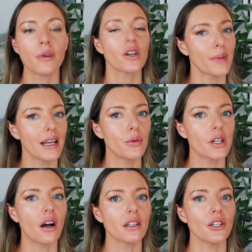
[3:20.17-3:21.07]
Whilst many would
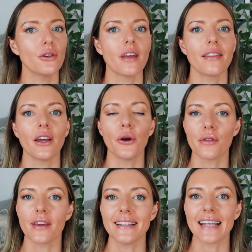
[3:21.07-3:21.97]
argue that the
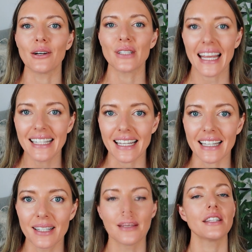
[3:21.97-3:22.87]
oath is
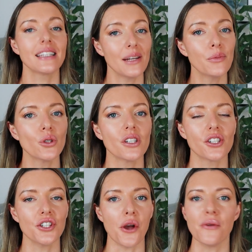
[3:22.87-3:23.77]
outdated, it's still important
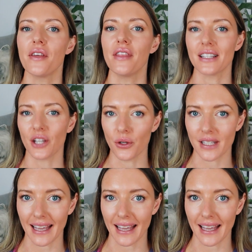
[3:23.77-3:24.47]
to know that this goes